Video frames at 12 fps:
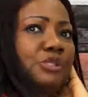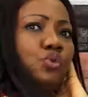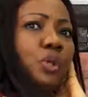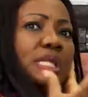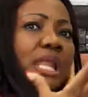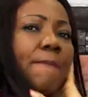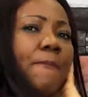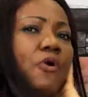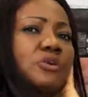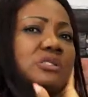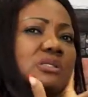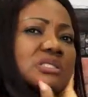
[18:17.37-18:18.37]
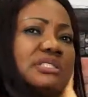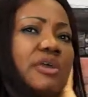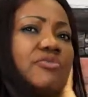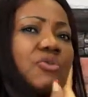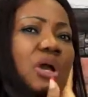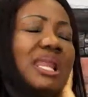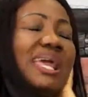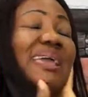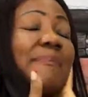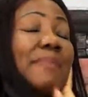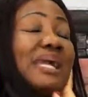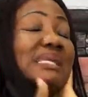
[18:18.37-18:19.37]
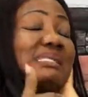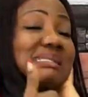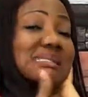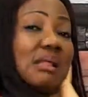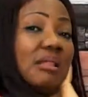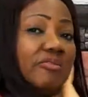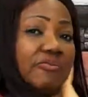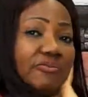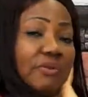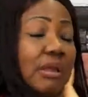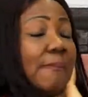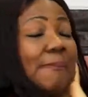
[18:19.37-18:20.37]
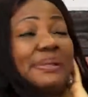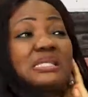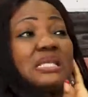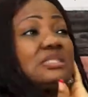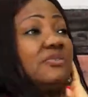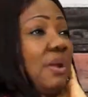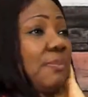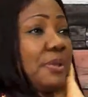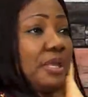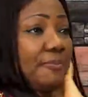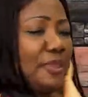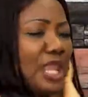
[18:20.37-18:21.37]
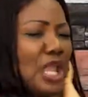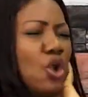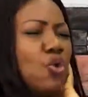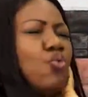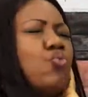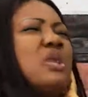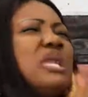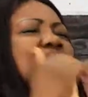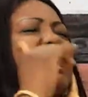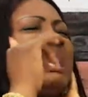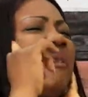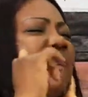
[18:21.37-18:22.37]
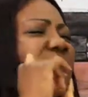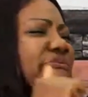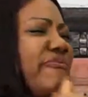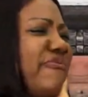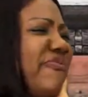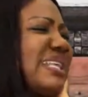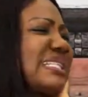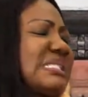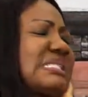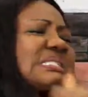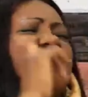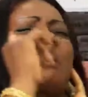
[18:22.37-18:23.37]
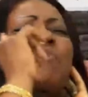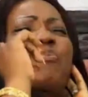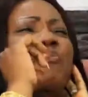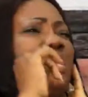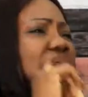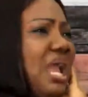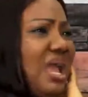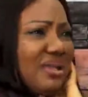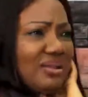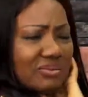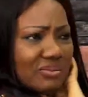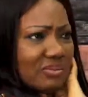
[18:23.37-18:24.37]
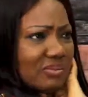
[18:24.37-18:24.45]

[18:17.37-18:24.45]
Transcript: between Apostle General and myself, Pastor Chief Ape, we invested prayer.